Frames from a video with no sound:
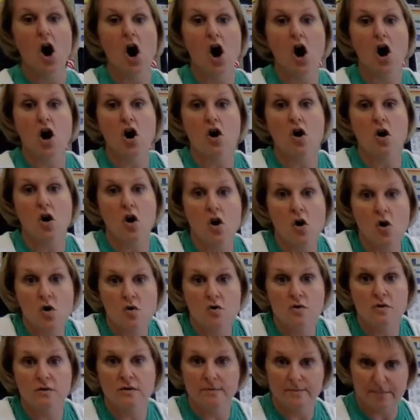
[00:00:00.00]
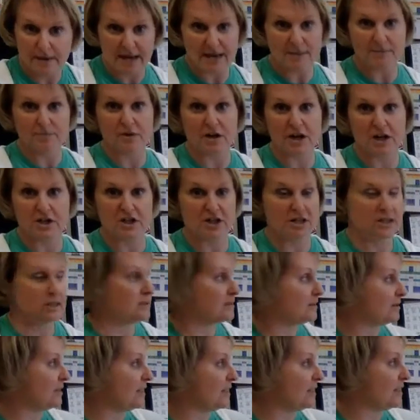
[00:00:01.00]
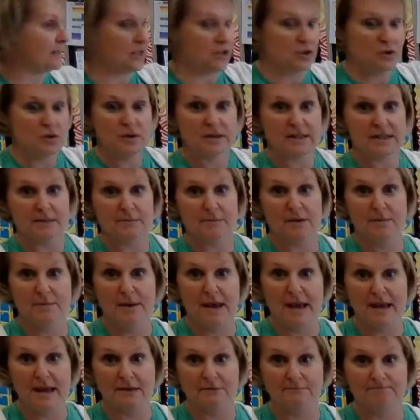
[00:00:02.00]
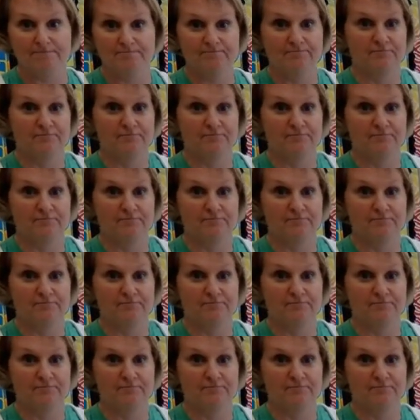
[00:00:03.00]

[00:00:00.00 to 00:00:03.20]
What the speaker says: our own paintbrushes and then use them to paint.